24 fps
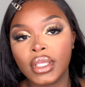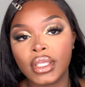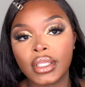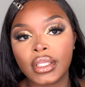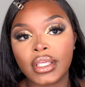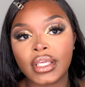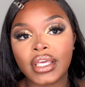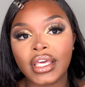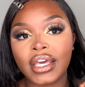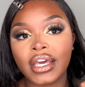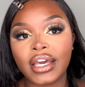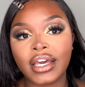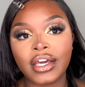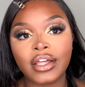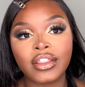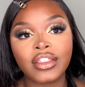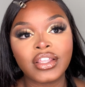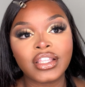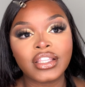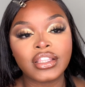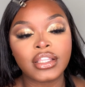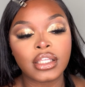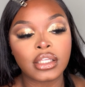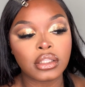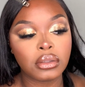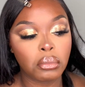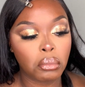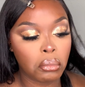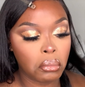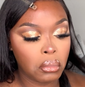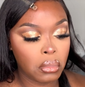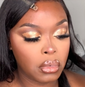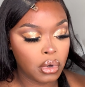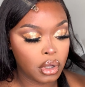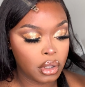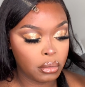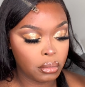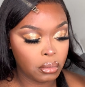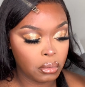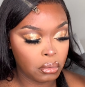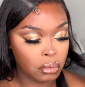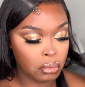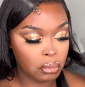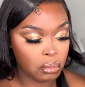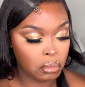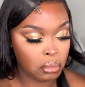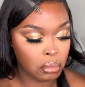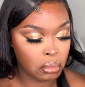Okay, I think that might,
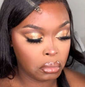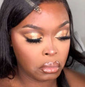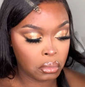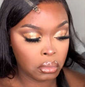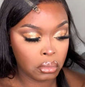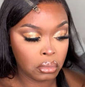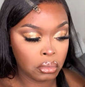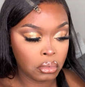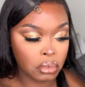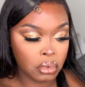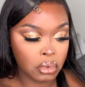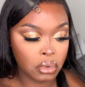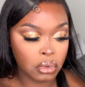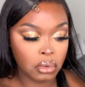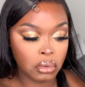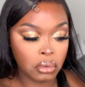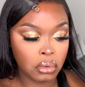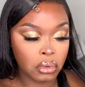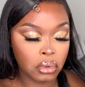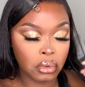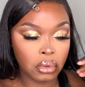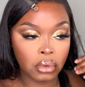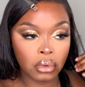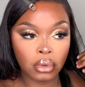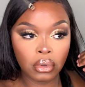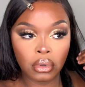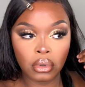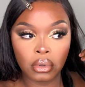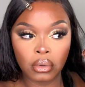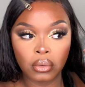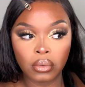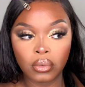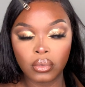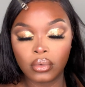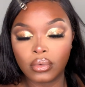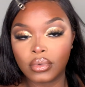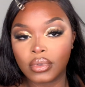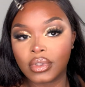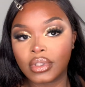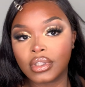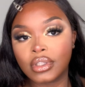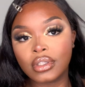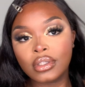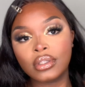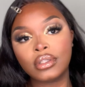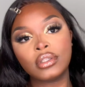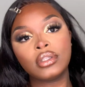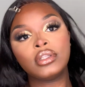there we
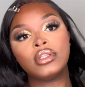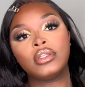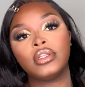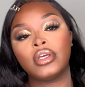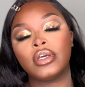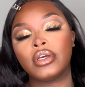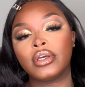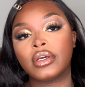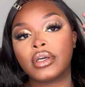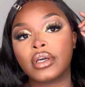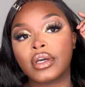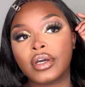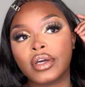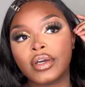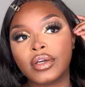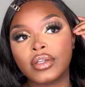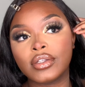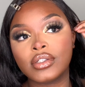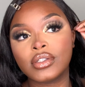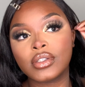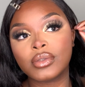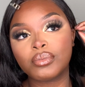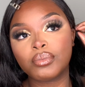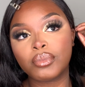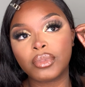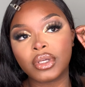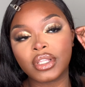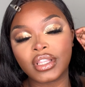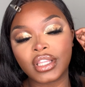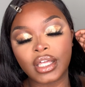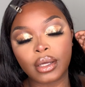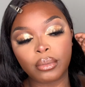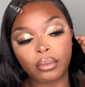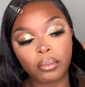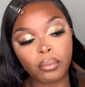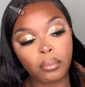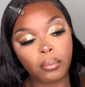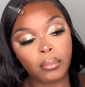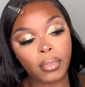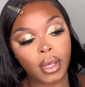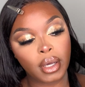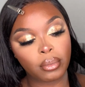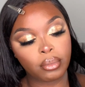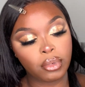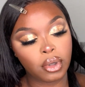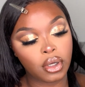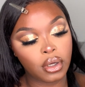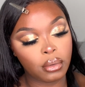go, just put that
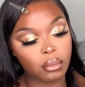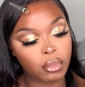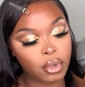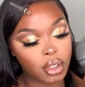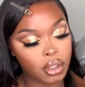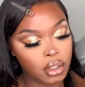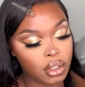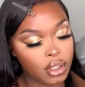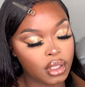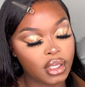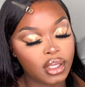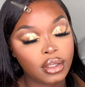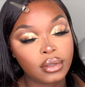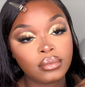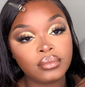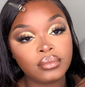back behind my ear.